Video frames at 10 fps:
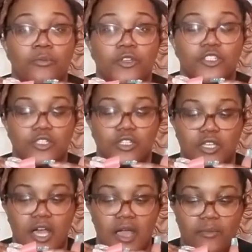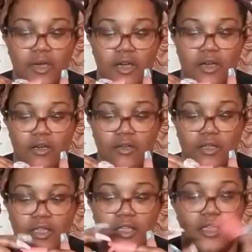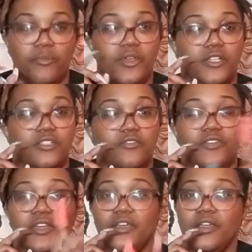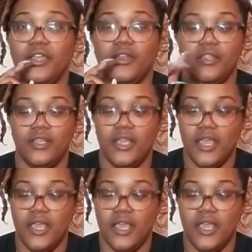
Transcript: put your little cotton ball, and put your finger in it,